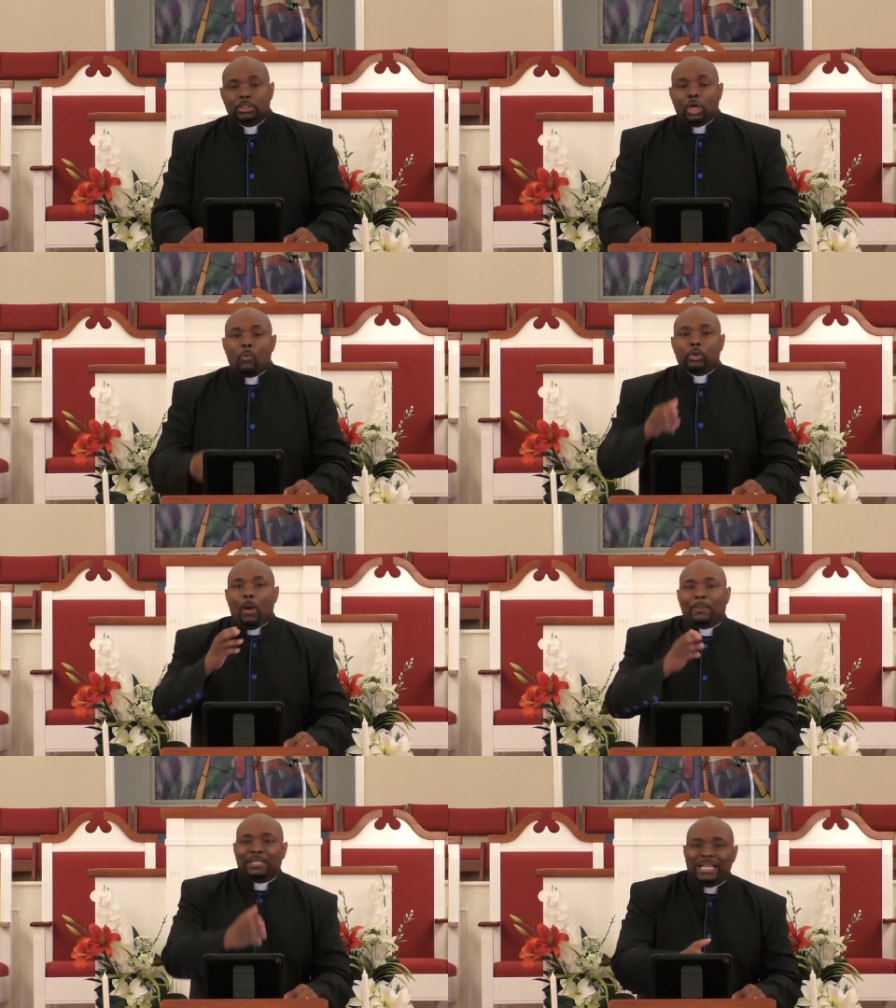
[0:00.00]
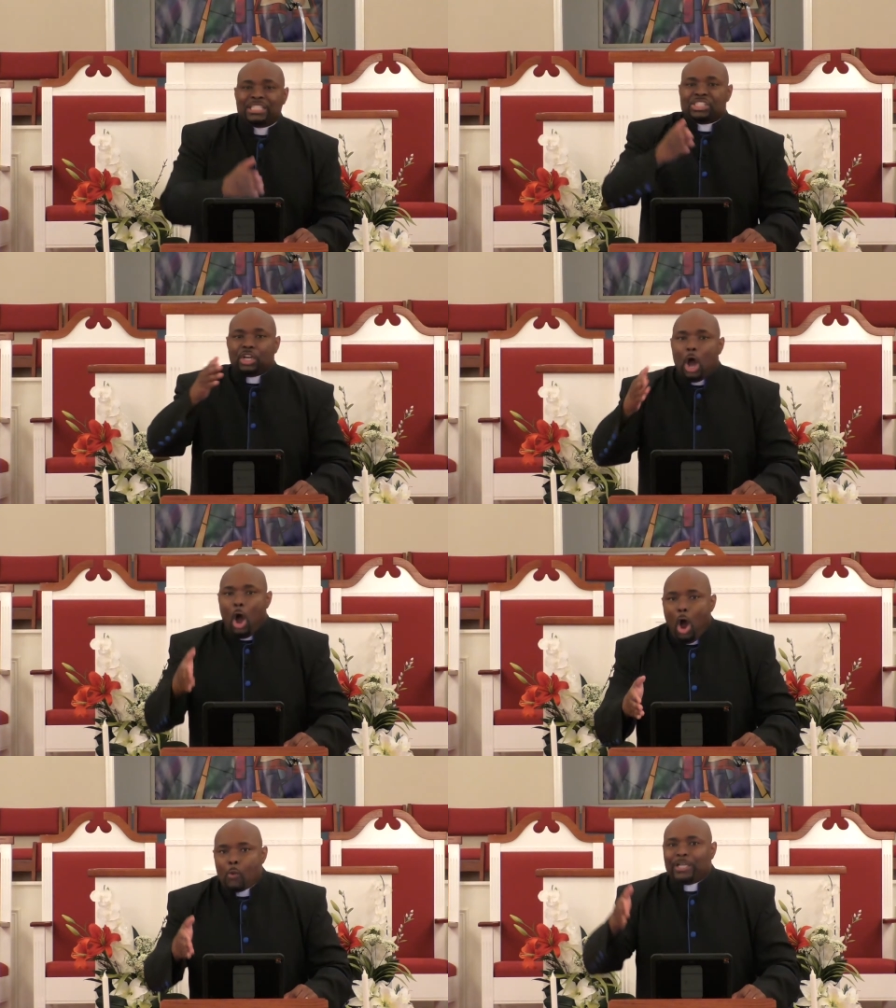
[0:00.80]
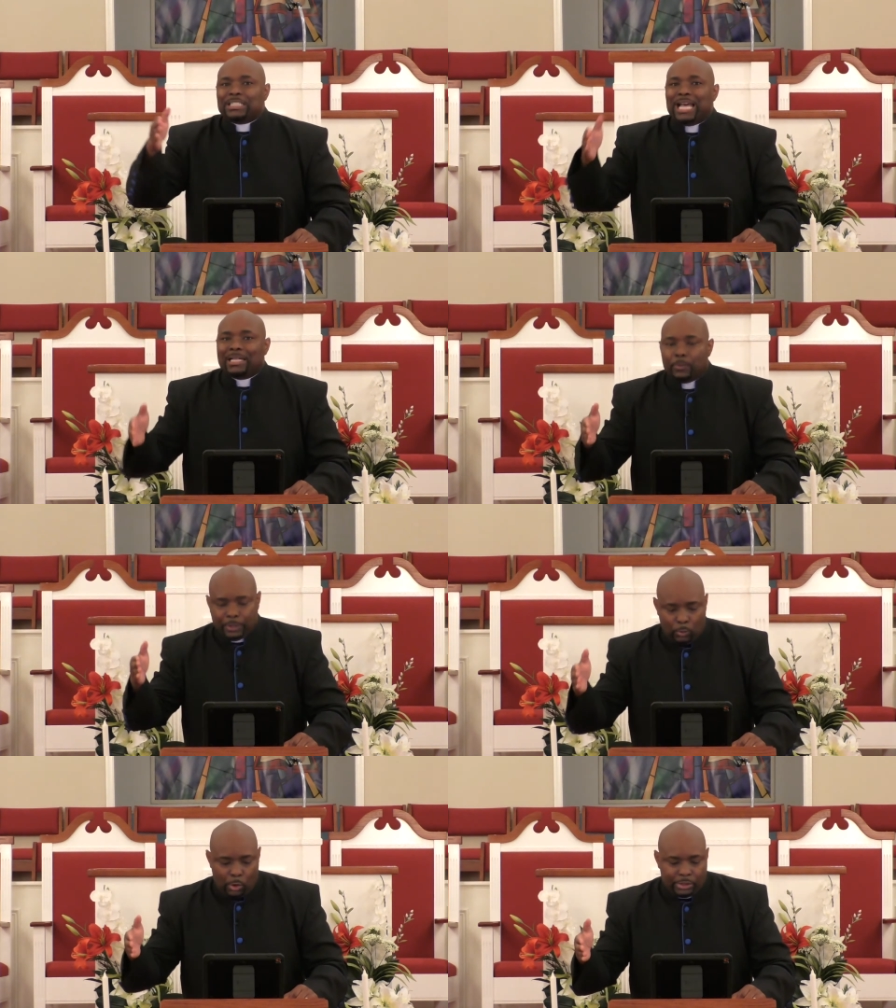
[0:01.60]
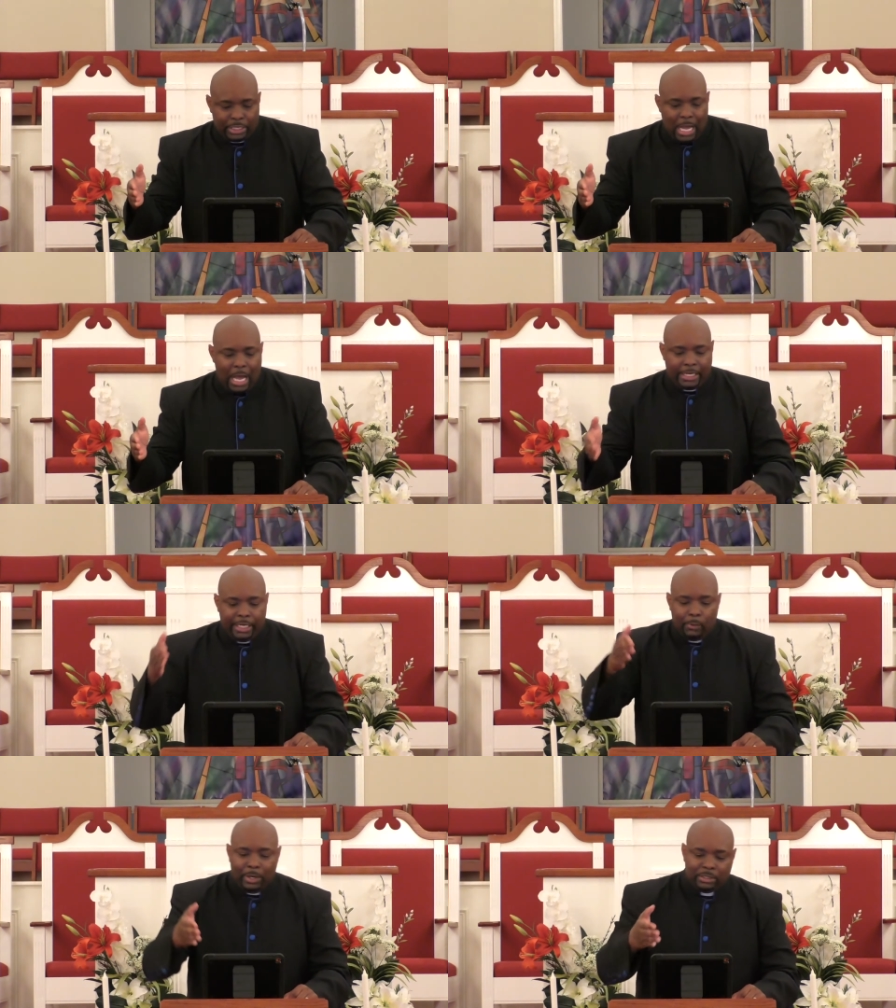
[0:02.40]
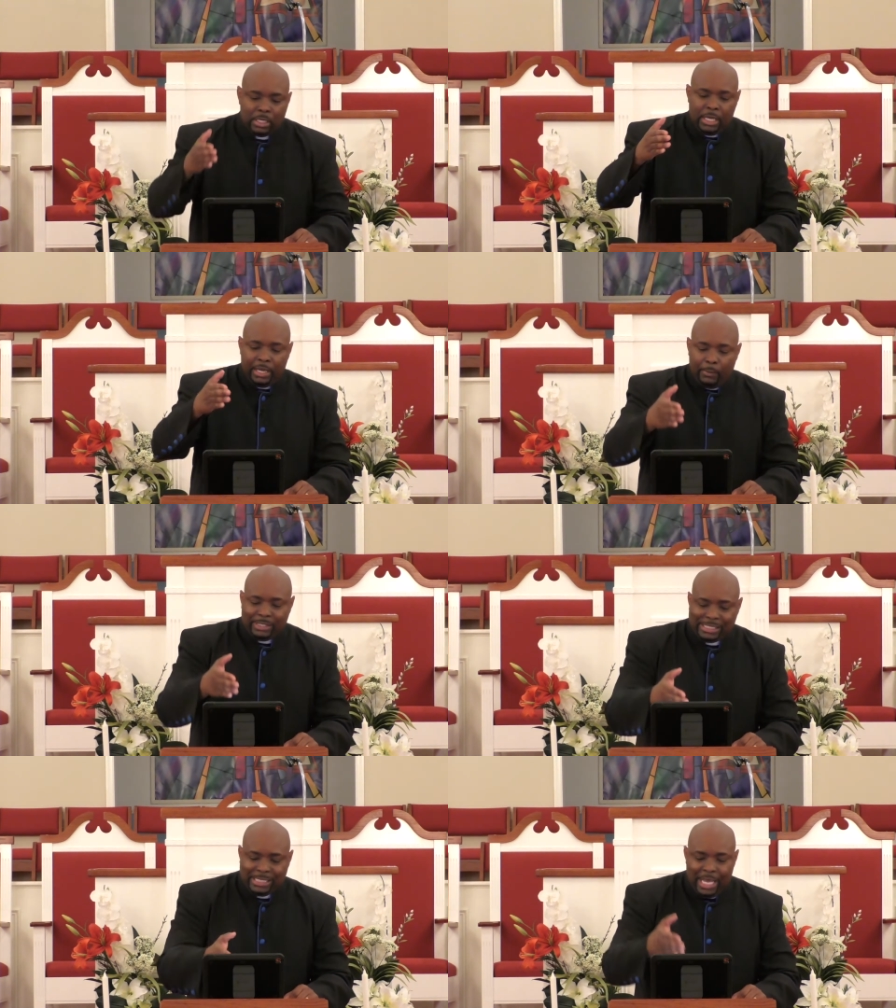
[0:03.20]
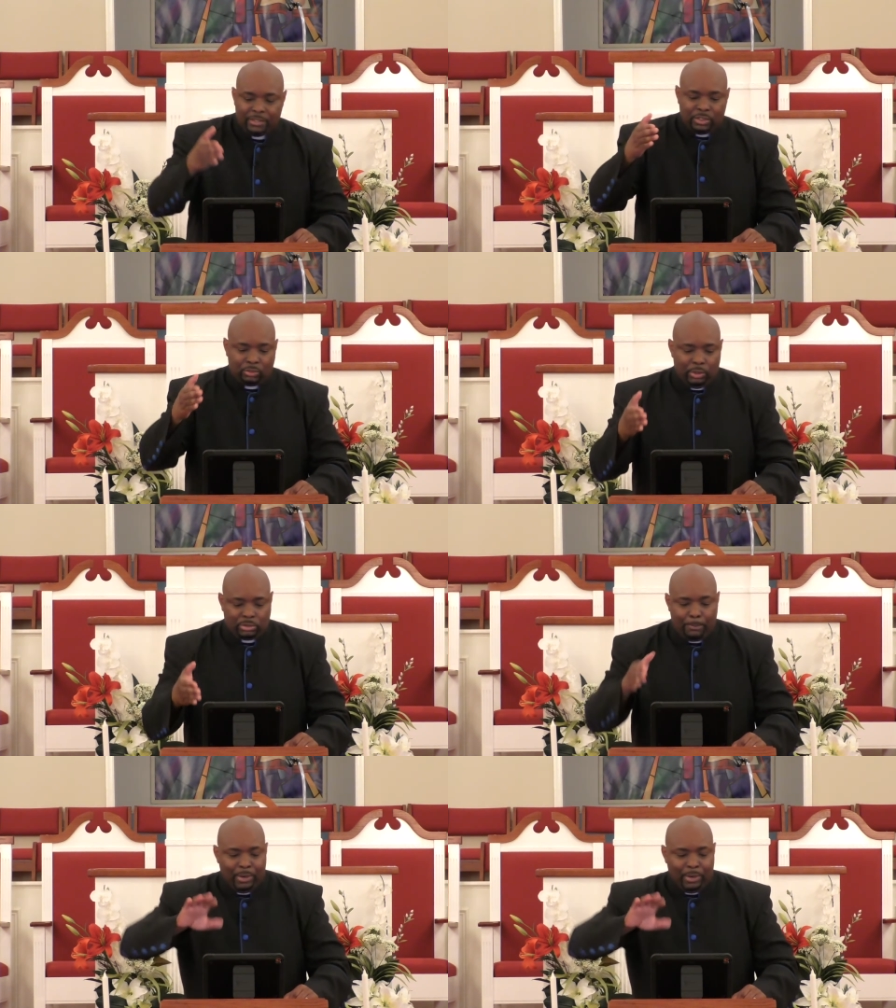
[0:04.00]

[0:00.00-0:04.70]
Your, your beliefs should always line up with the word of God. Hear what, hear what it's saying in the scripture.